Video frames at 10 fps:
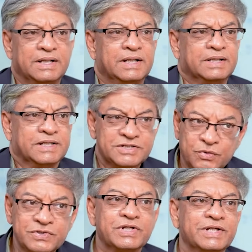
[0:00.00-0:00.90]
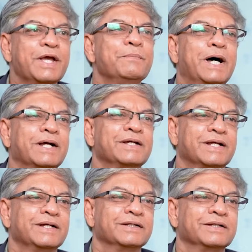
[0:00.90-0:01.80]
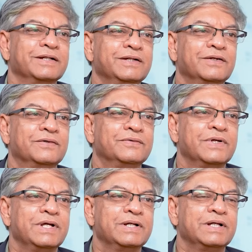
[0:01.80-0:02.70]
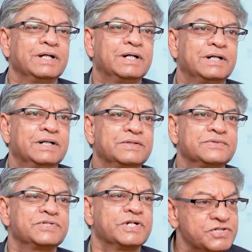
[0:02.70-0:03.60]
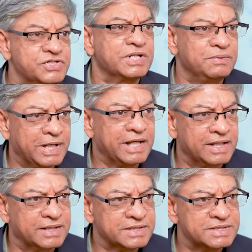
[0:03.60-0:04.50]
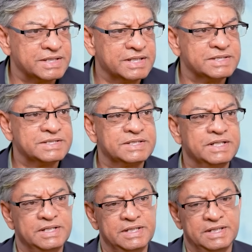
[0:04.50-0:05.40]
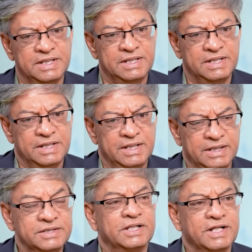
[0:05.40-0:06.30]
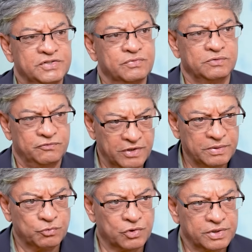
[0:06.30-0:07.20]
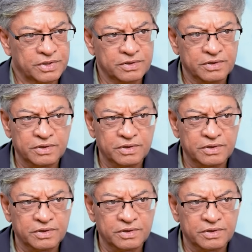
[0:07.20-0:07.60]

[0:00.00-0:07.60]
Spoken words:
this question came back again. You know, statistical mechanics is the intellectual framework